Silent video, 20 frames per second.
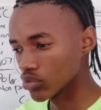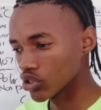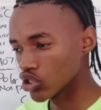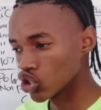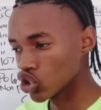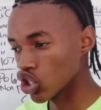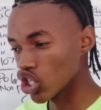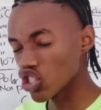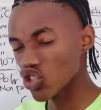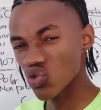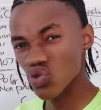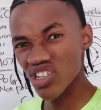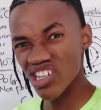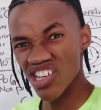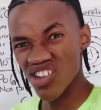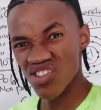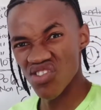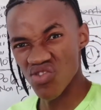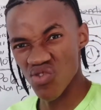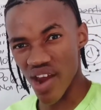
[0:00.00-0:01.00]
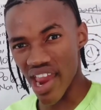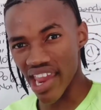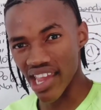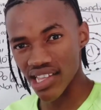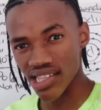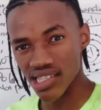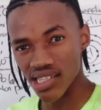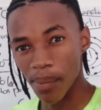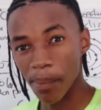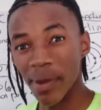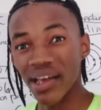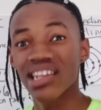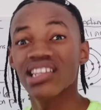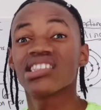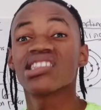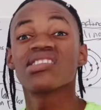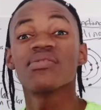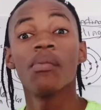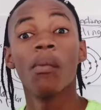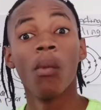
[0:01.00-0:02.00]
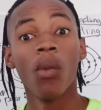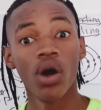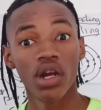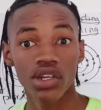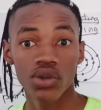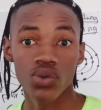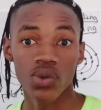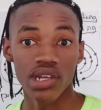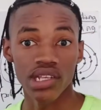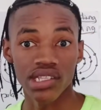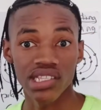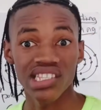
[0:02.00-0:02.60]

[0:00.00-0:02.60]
not really great, but it's moderate.